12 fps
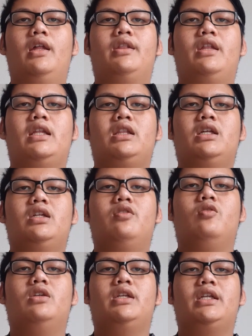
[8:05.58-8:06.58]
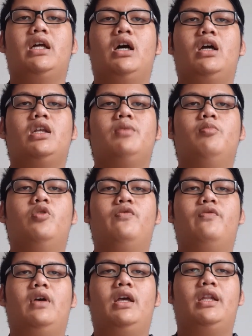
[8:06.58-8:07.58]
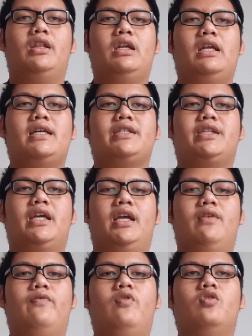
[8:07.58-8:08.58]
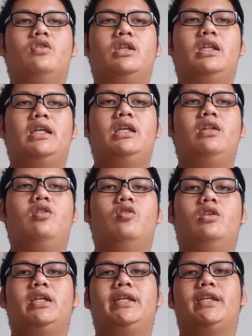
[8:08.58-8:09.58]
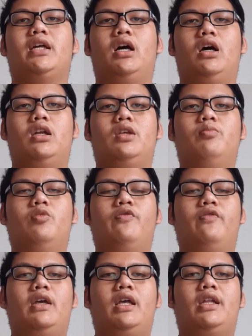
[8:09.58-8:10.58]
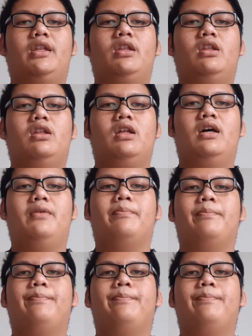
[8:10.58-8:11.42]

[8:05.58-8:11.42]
Settled solid are removed as sludge and floating solid are removed as scum.